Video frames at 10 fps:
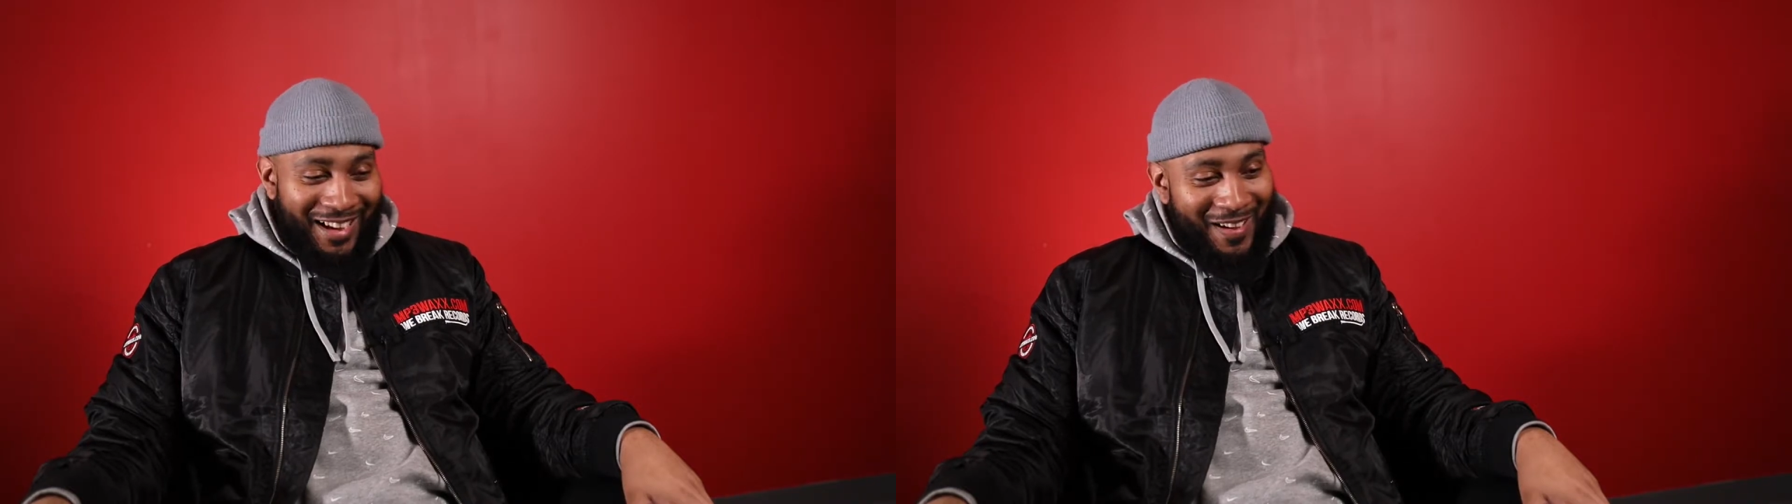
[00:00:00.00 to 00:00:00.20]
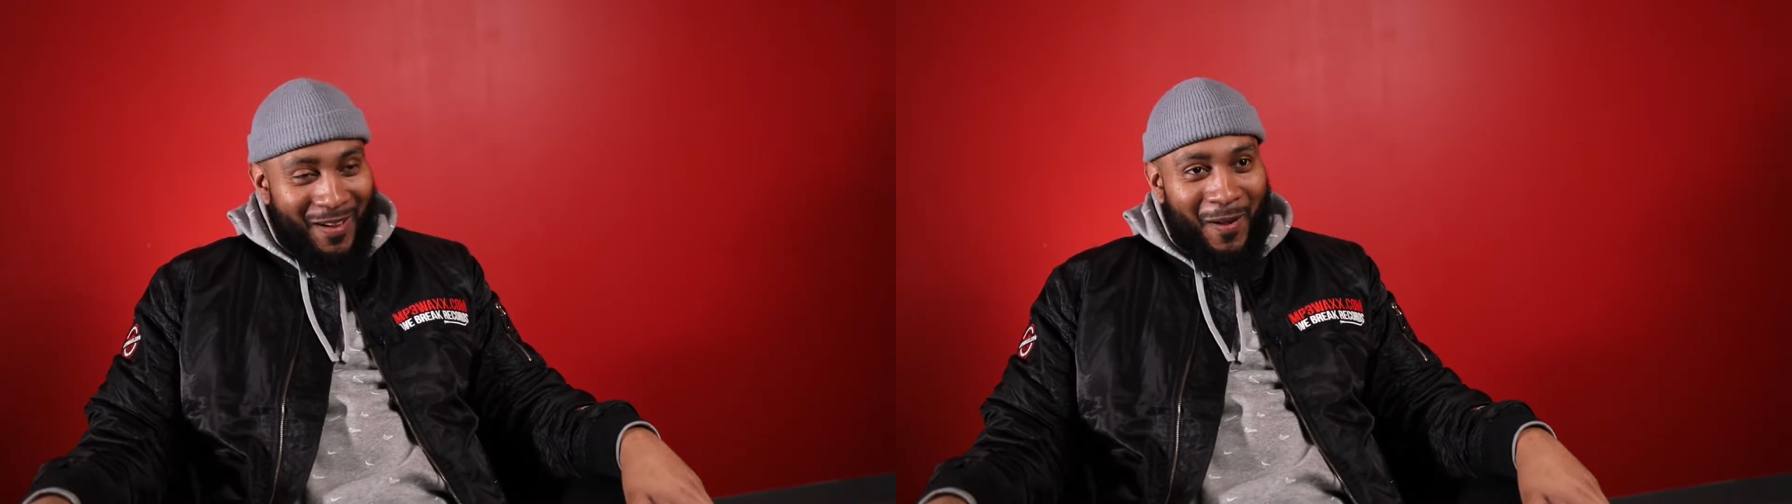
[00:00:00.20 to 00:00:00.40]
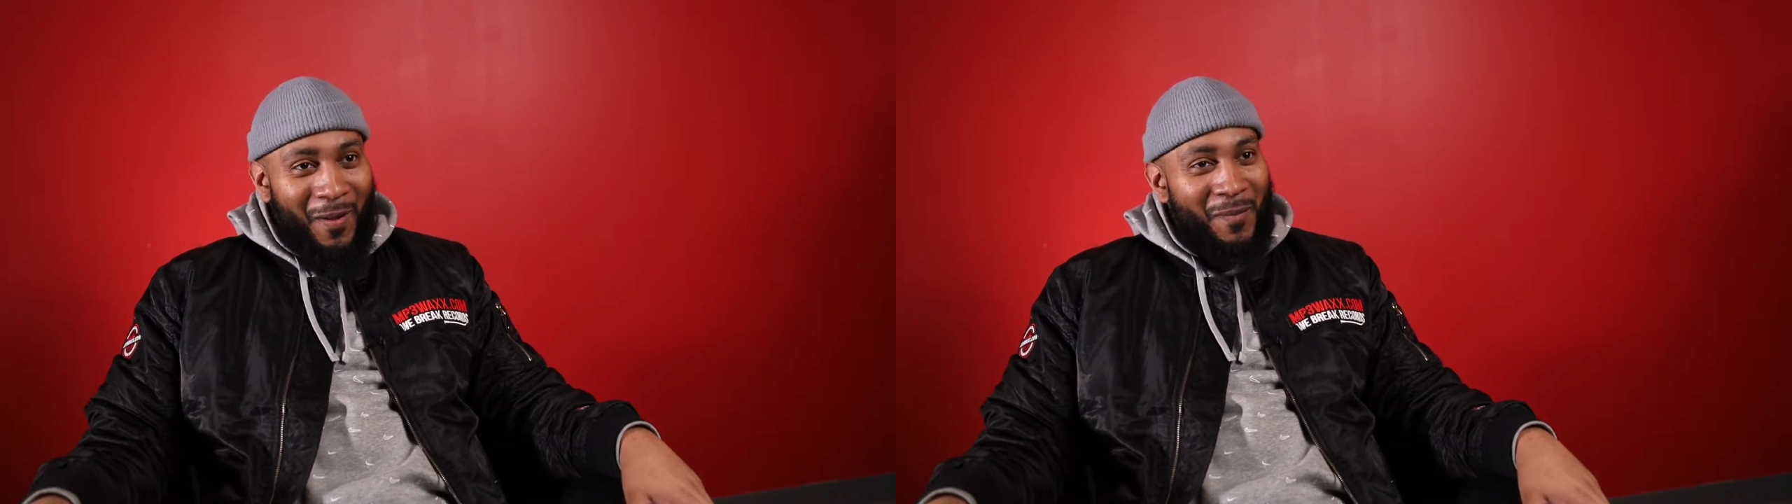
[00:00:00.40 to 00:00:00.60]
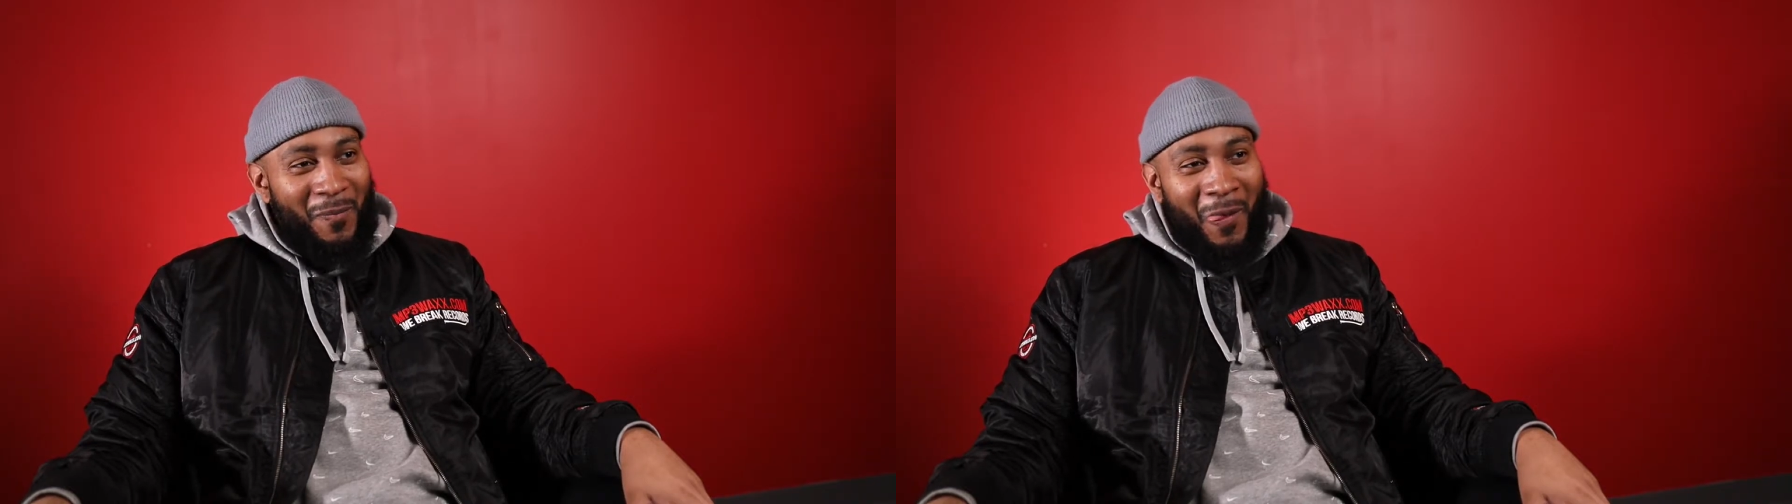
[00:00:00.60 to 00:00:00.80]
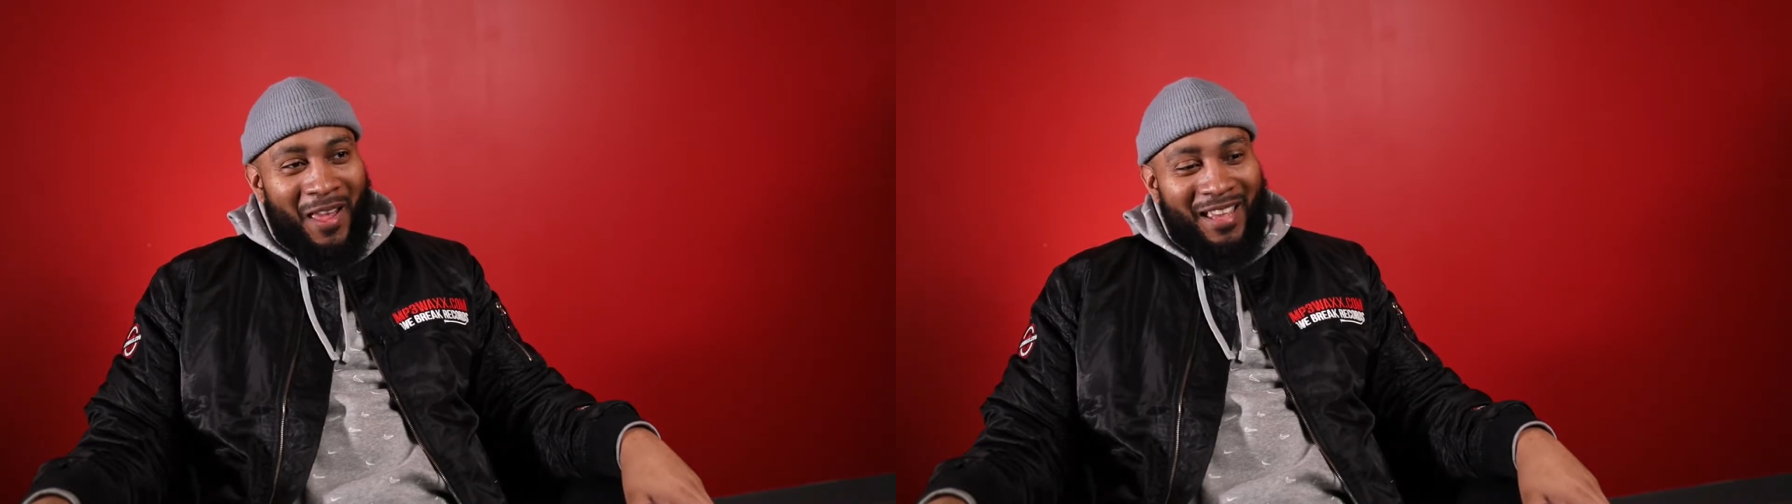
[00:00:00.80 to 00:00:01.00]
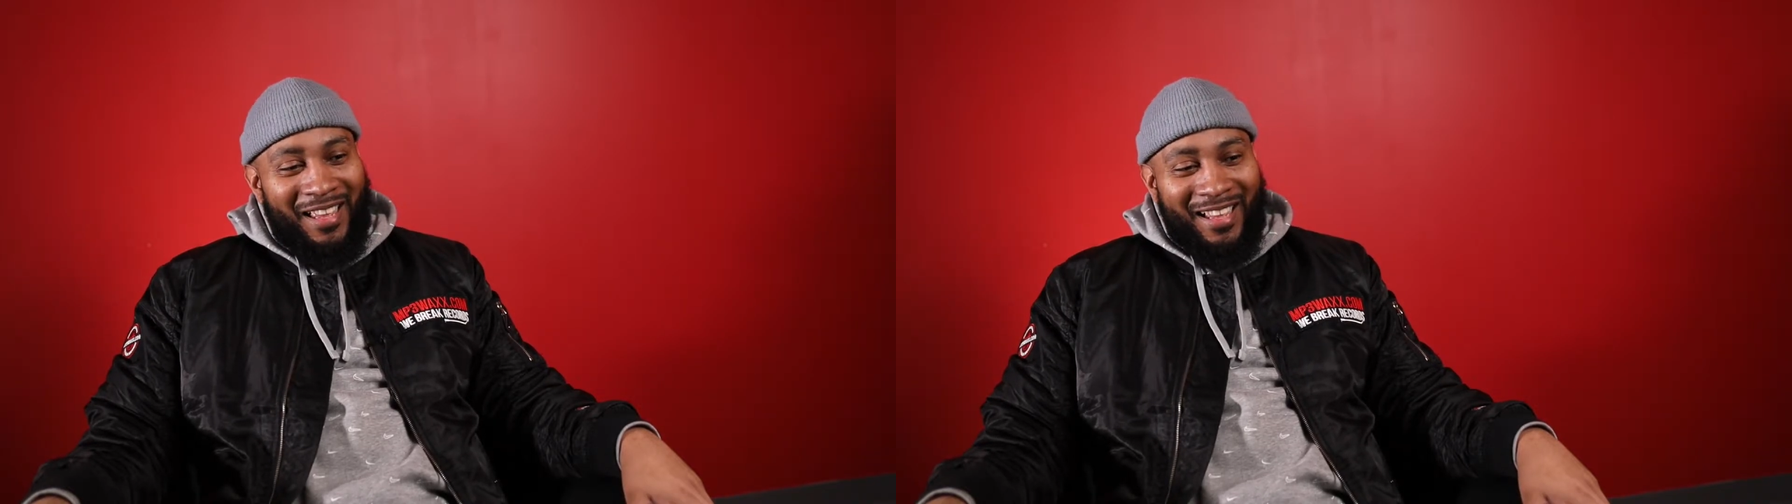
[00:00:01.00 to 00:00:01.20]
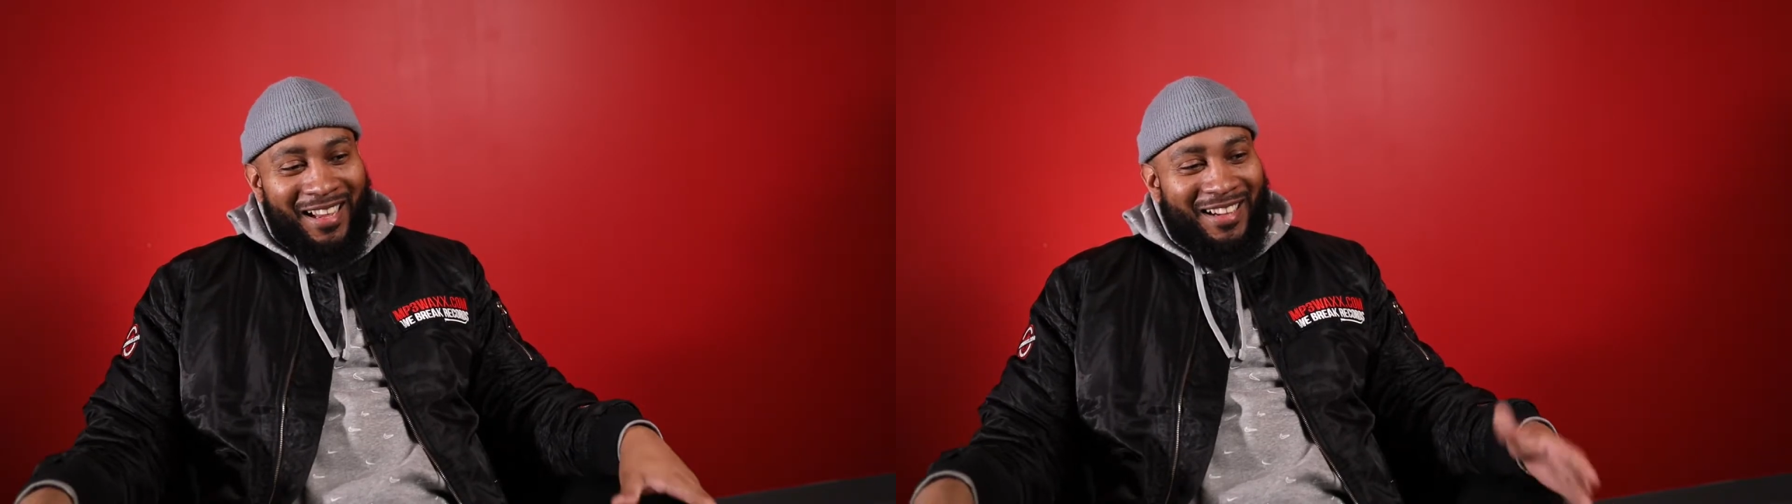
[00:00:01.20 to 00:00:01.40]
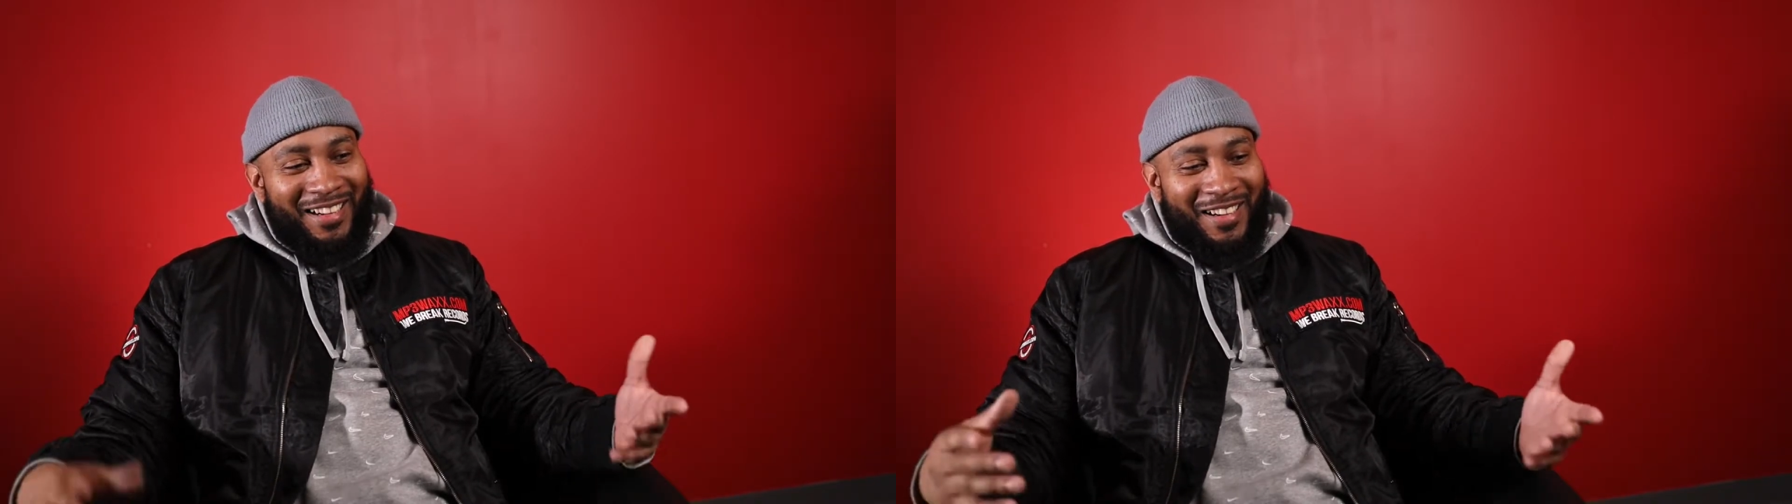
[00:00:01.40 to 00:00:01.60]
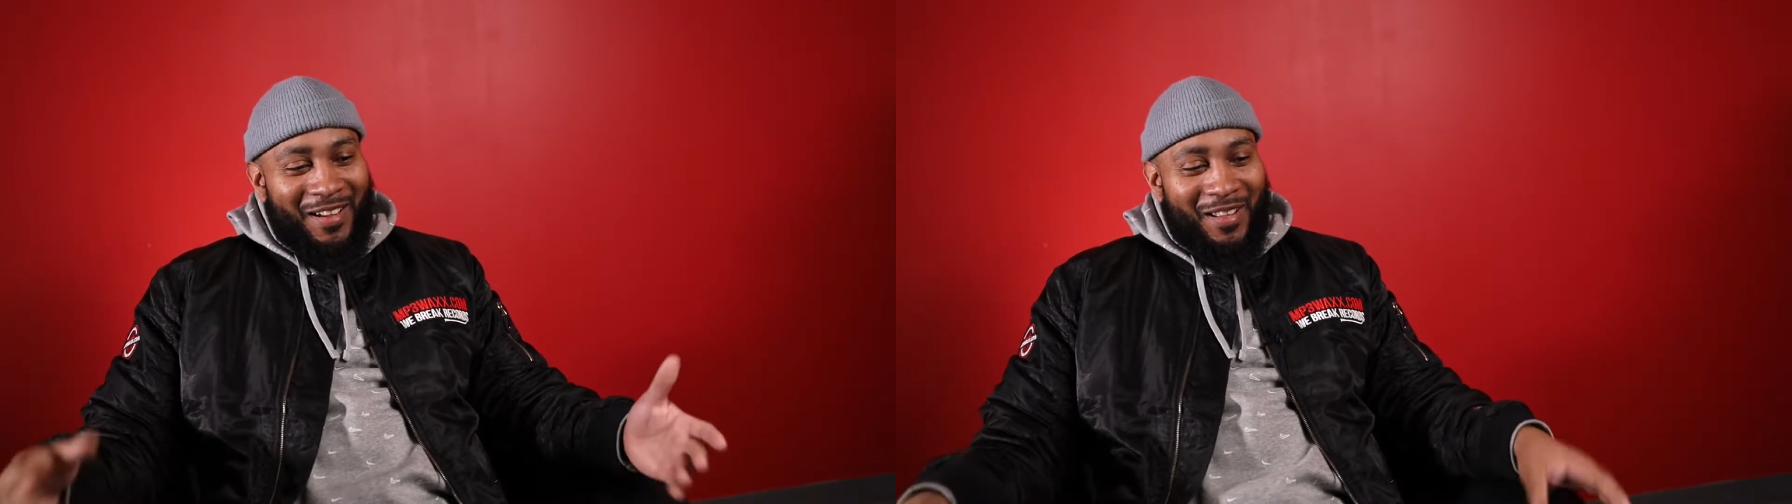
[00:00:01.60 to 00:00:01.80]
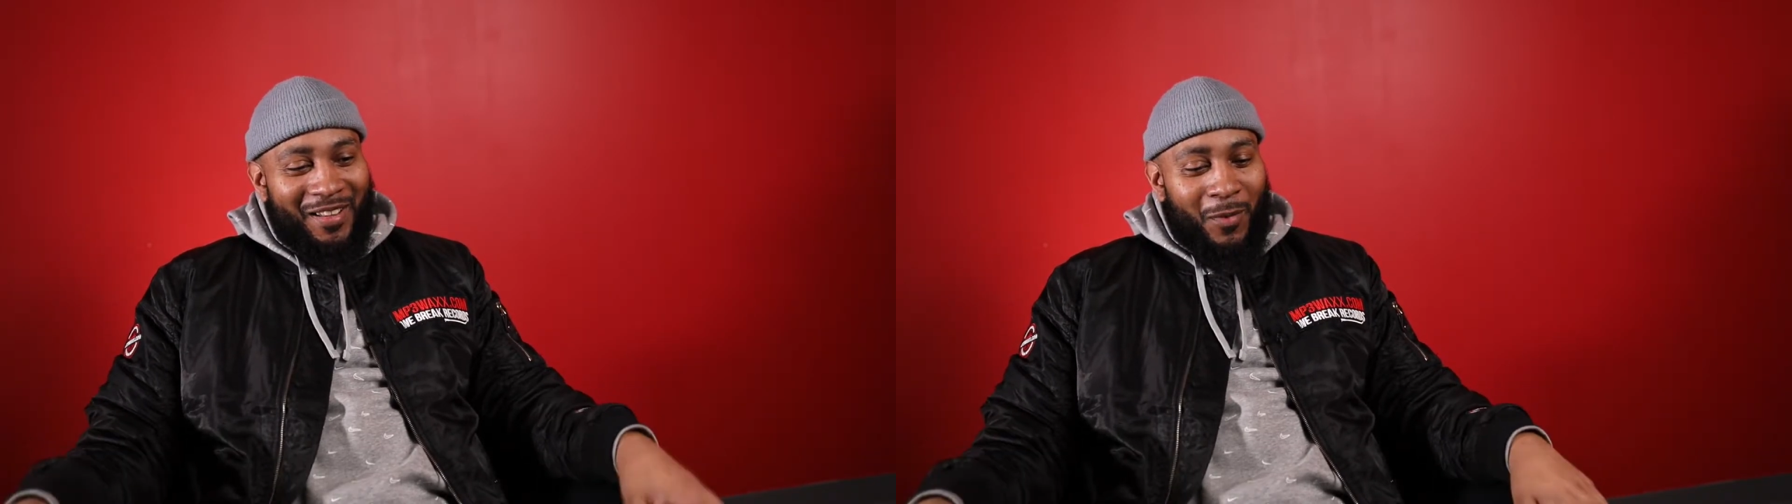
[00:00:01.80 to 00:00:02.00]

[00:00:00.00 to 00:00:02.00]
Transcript: Um, uh,